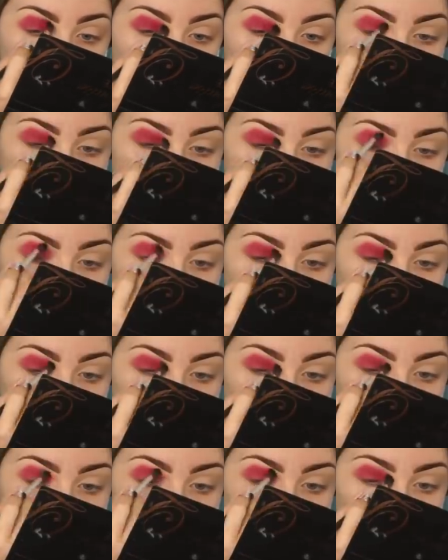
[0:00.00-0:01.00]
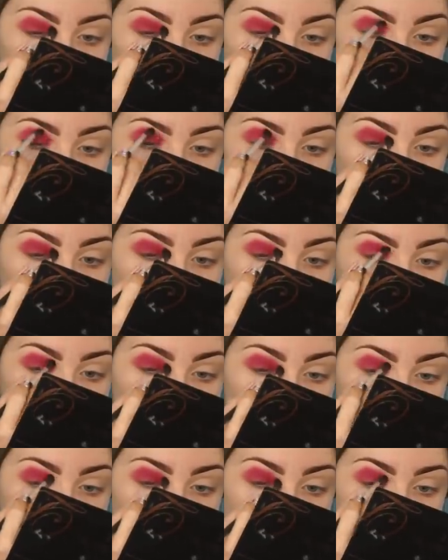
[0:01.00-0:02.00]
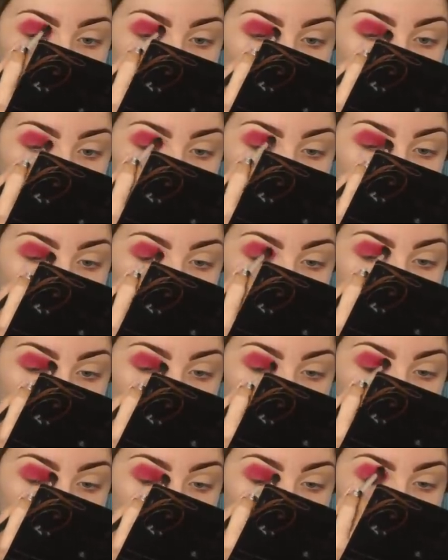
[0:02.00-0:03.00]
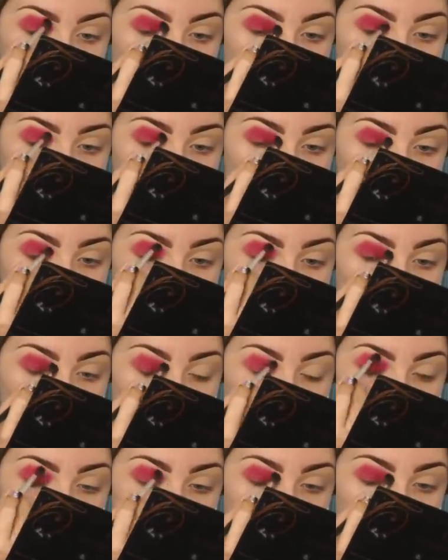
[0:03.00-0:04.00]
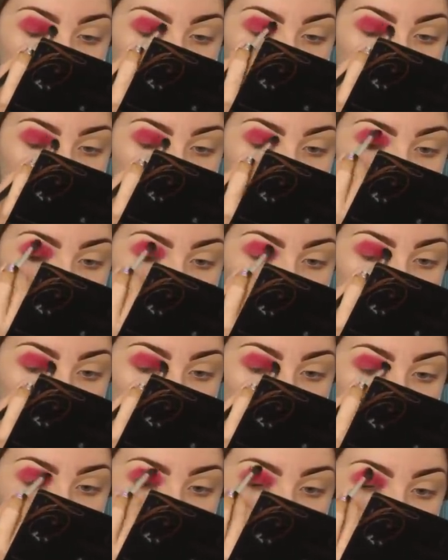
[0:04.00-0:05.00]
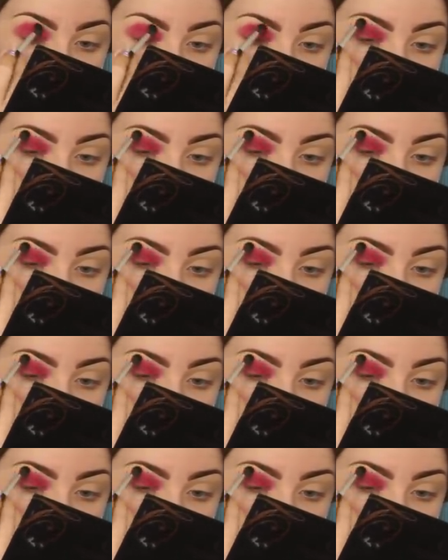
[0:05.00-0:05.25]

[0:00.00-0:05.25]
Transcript: The person shown says nothing.